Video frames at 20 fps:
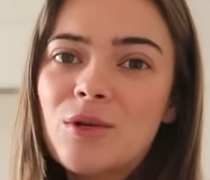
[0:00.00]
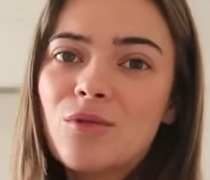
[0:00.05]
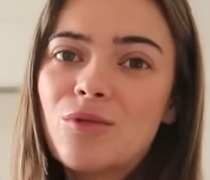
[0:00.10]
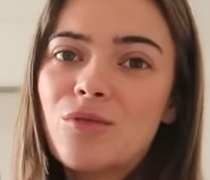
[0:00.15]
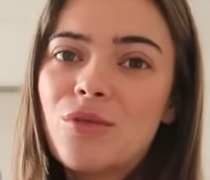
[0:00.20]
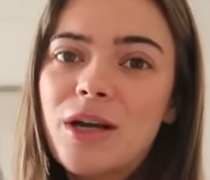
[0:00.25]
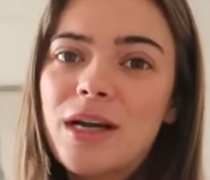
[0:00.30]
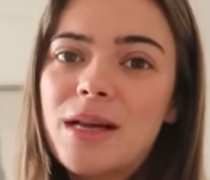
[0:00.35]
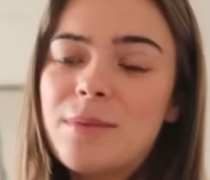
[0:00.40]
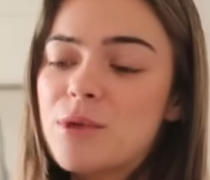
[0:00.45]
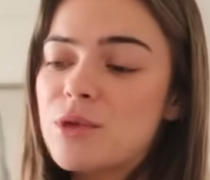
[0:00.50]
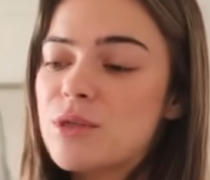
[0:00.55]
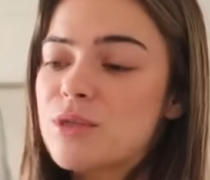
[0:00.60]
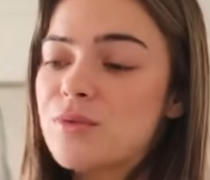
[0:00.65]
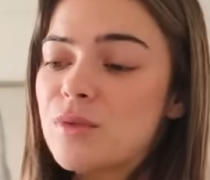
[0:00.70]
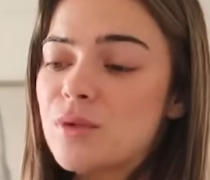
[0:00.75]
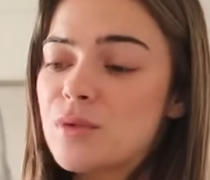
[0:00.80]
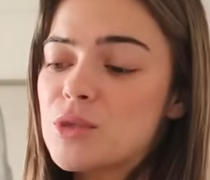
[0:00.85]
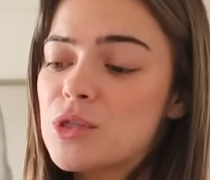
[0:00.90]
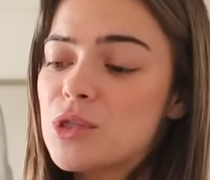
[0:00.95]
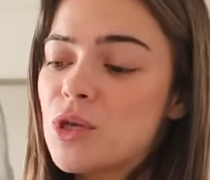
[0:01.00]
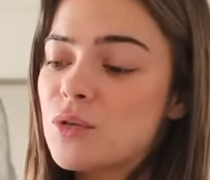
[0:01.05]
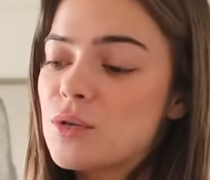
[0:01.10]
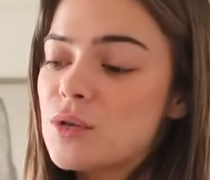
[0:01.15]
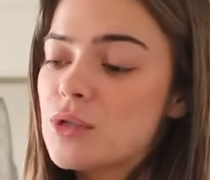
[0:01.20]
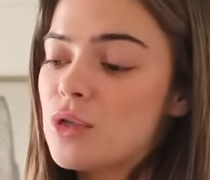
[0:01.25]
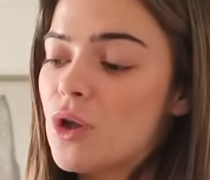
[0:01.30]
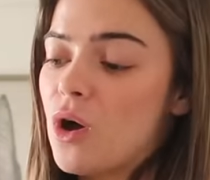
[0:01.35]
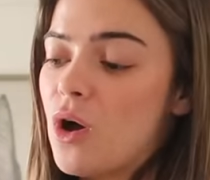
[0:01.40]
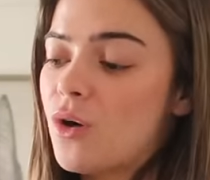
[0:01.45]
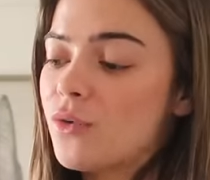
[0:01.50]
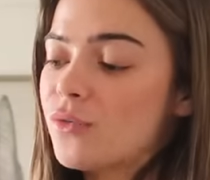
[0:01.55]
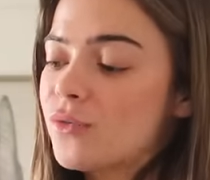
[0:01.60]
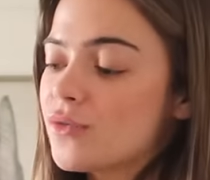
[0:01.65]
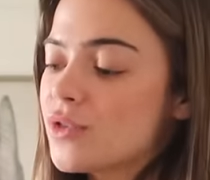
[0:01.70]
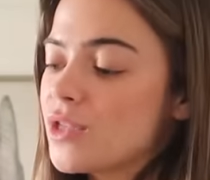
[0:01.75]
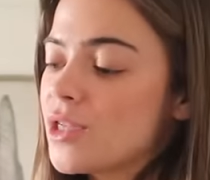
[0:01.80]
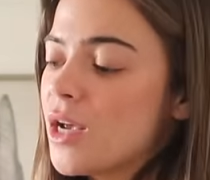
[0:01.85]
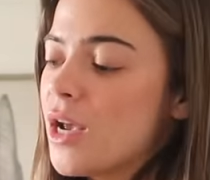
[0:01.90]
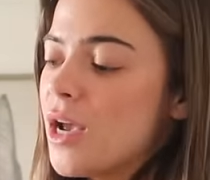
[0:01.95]
Really beautiful, so
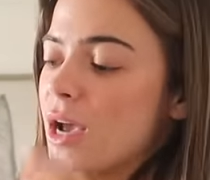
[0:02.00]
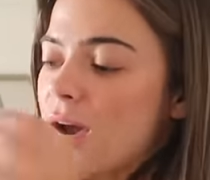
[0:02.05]
soft.